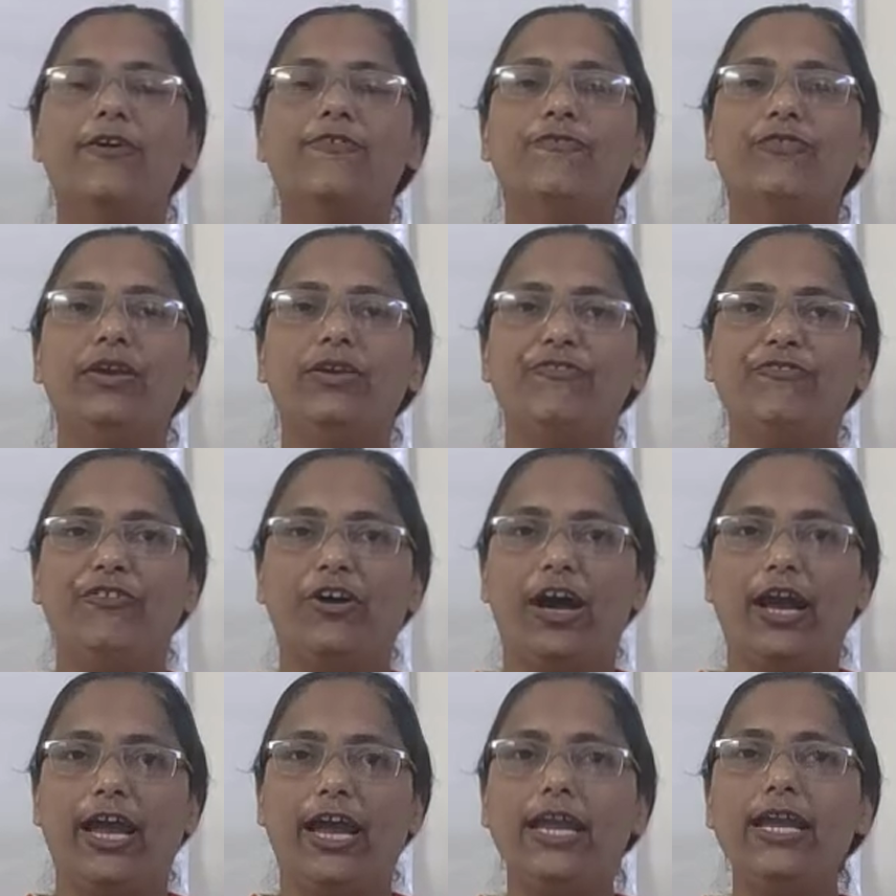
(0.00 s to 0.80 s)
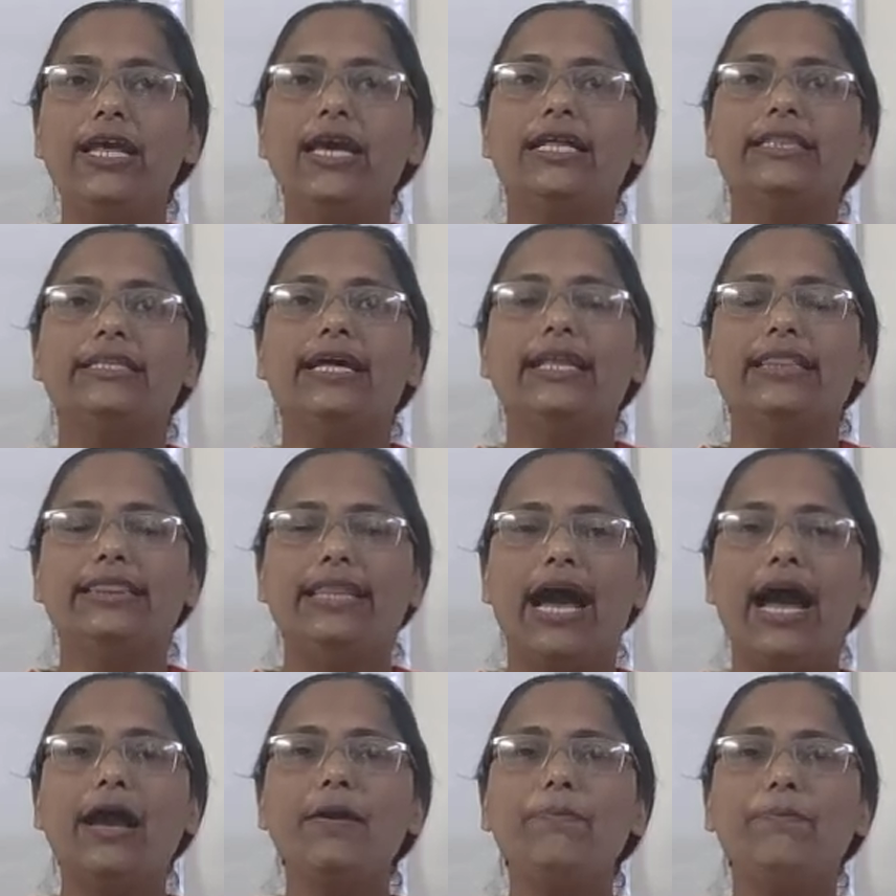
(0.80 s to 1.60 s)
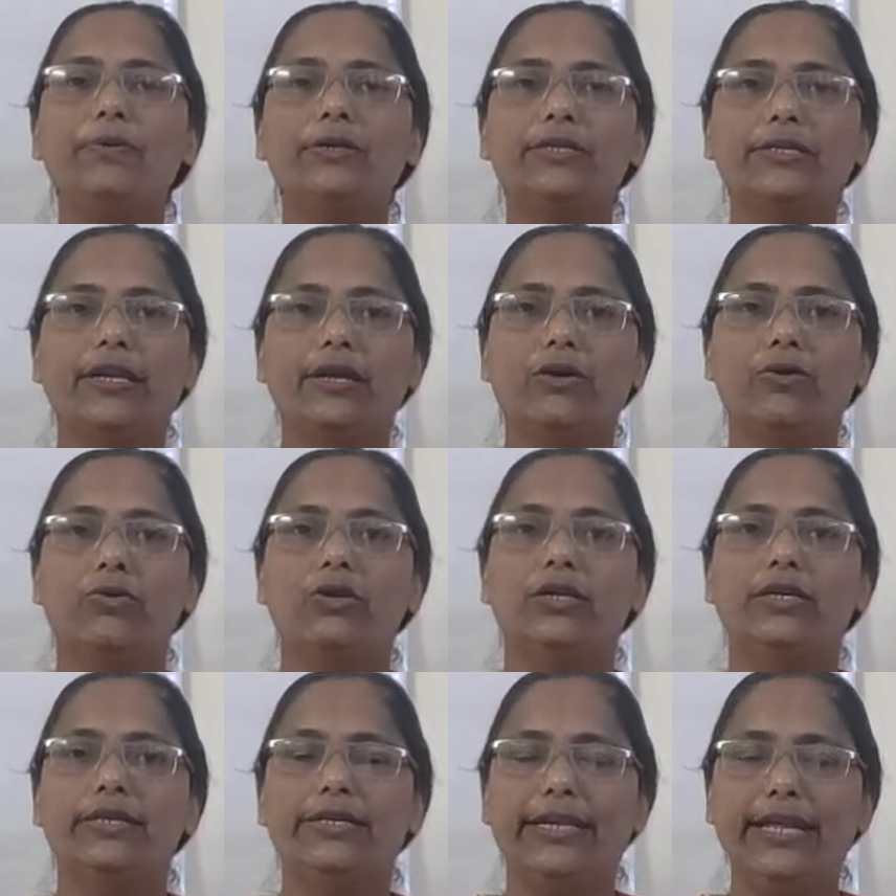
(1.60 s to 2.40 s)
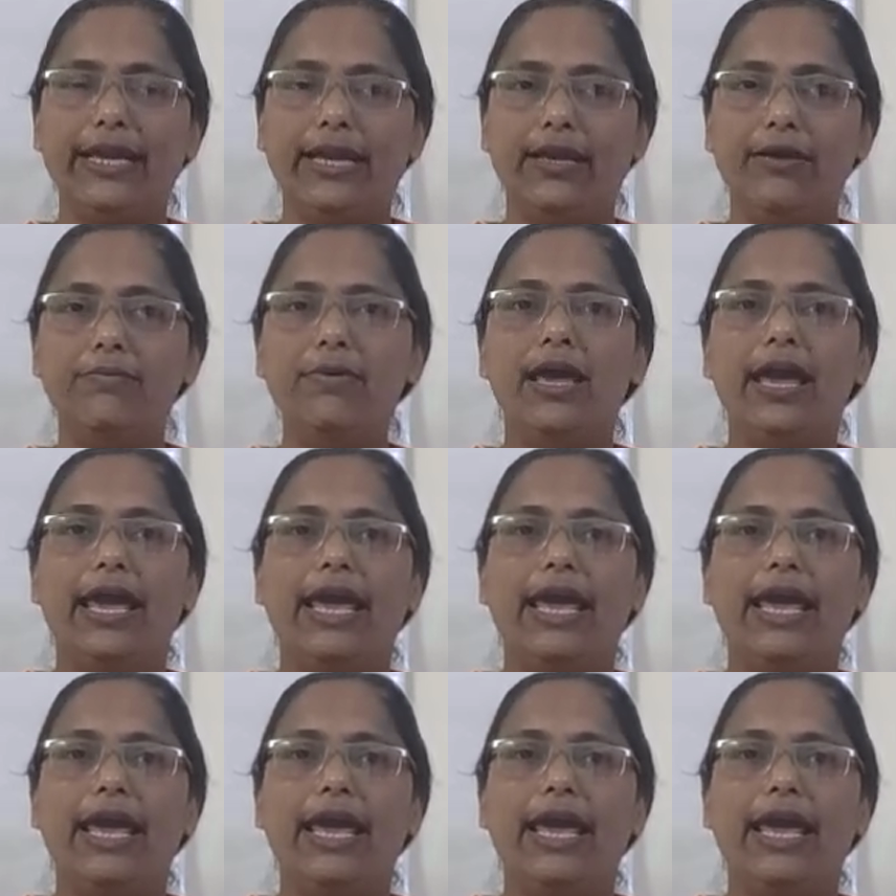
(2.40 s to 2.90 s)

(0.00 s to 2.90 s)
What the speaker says: we find that that particular team